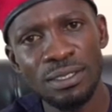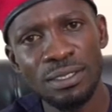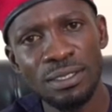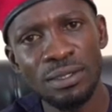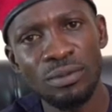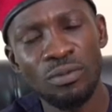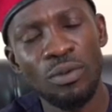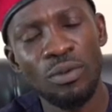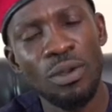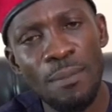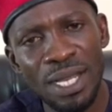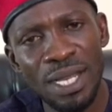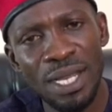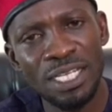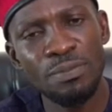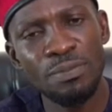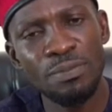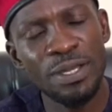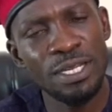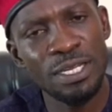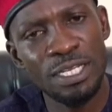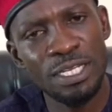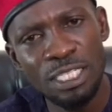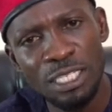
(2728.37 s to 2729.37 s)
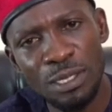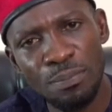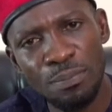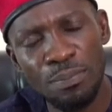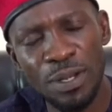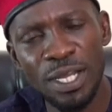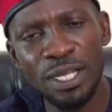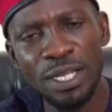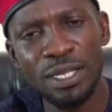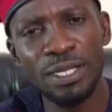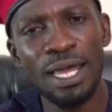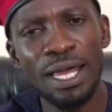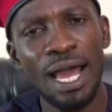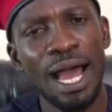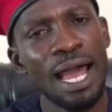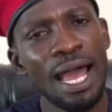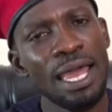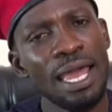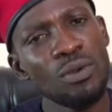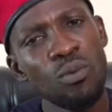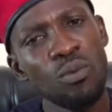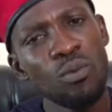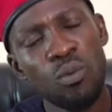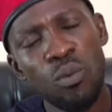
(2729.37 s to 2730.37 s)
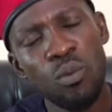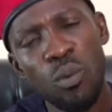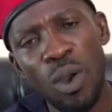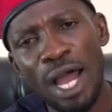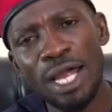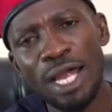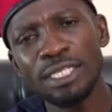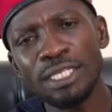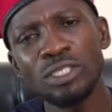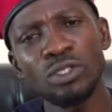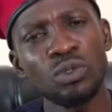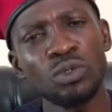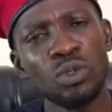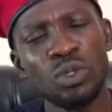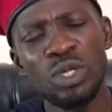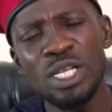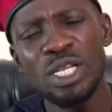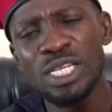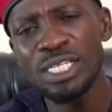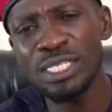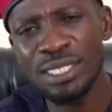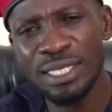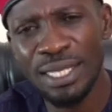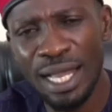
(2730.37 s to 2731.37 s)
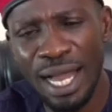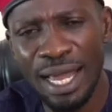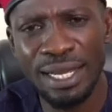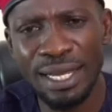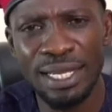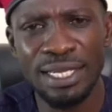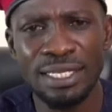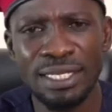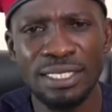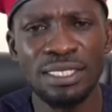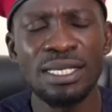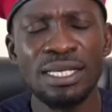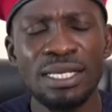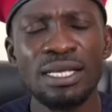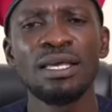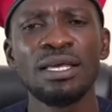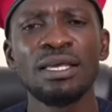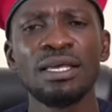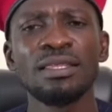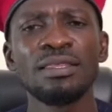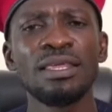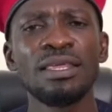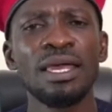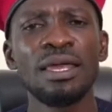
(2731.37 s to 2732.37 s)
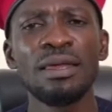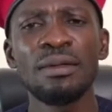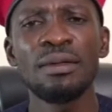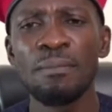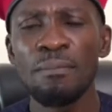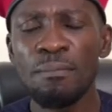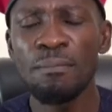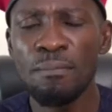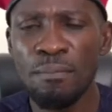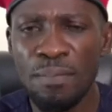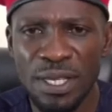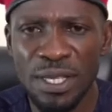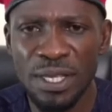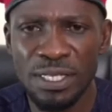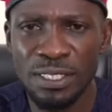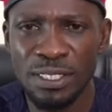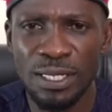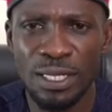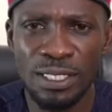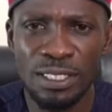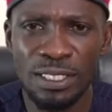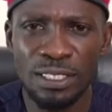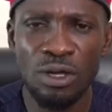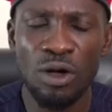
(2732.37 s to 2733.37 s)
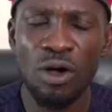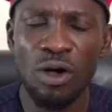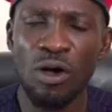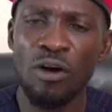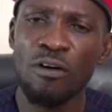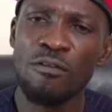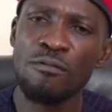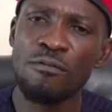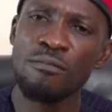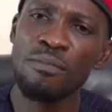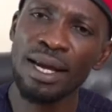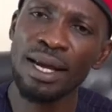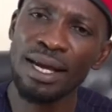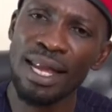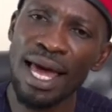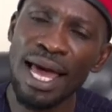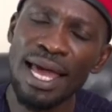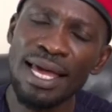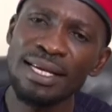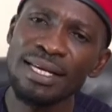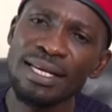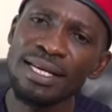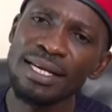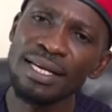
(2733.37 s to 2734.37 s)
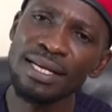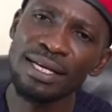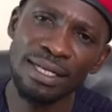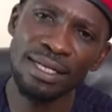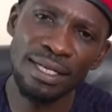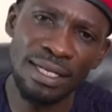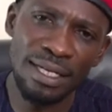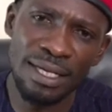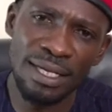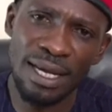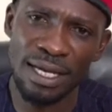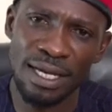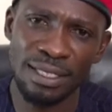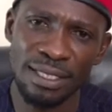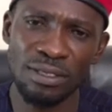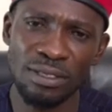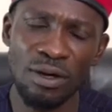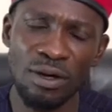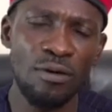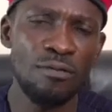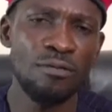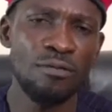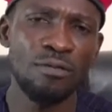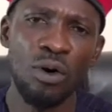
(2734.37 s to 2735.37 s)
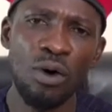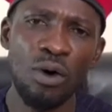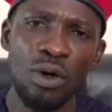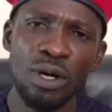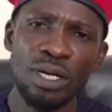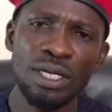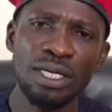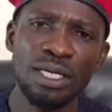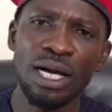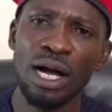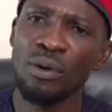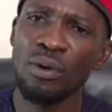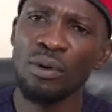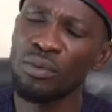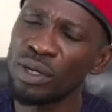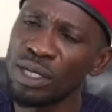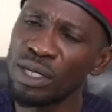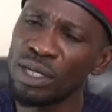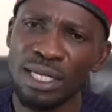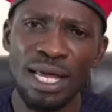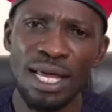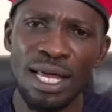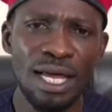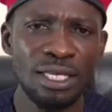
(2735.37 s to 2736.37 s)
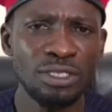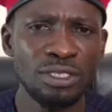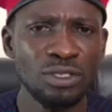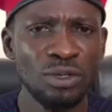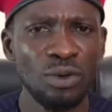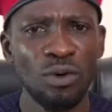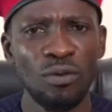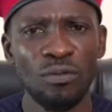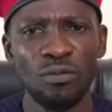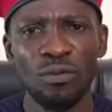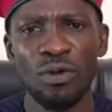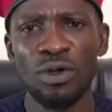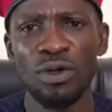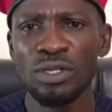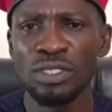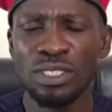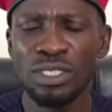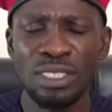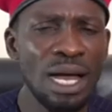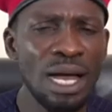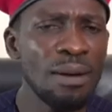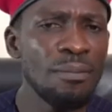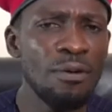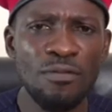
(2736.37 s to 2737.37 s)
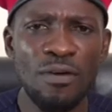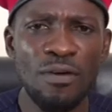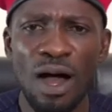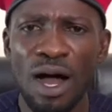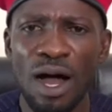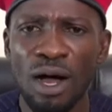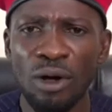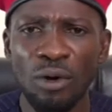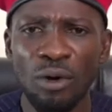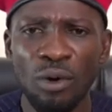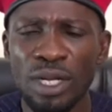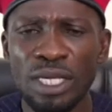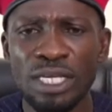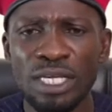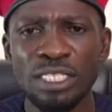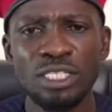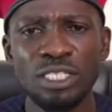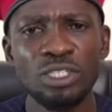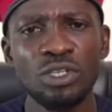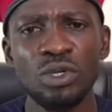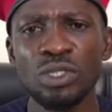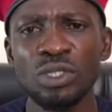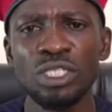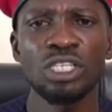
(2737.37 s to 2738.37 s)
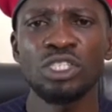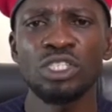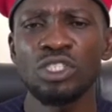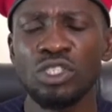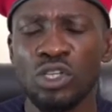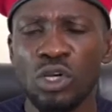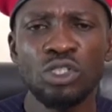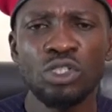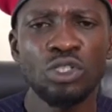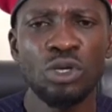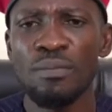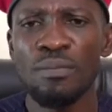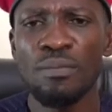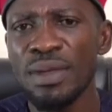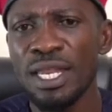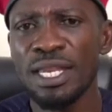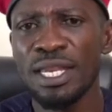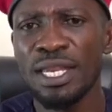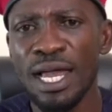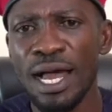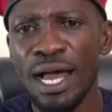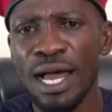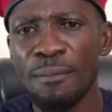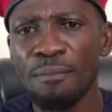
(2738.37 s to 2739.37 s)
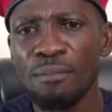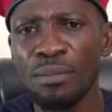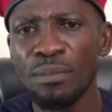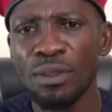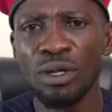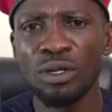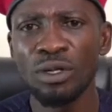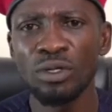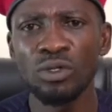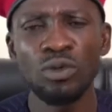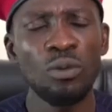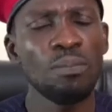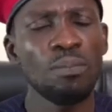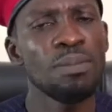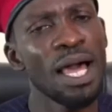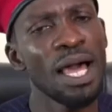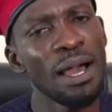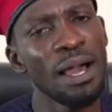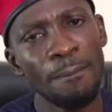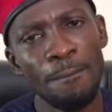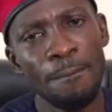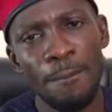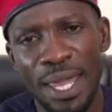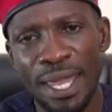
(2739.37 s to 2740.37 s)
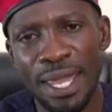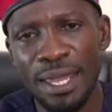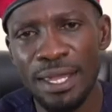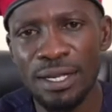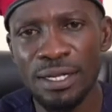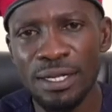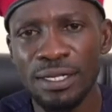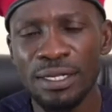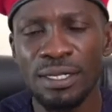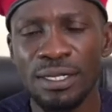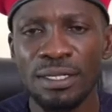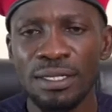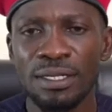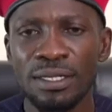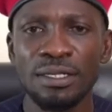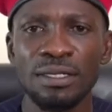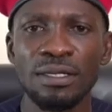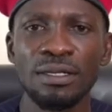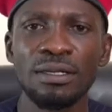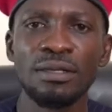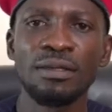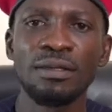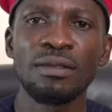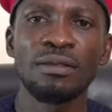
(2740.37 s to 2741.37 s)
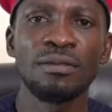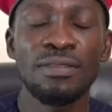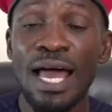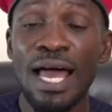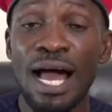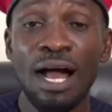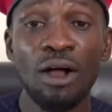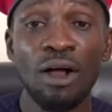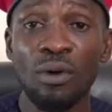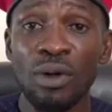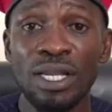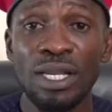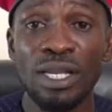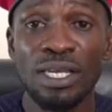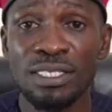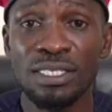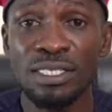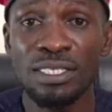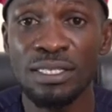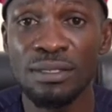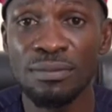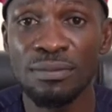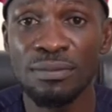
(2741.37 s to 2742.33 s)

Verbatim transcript: We must be disciplined. I want to discourage the business of maligning leaders, of calling out leaders, of some of our colleagues using social media to blackmail their colleagues.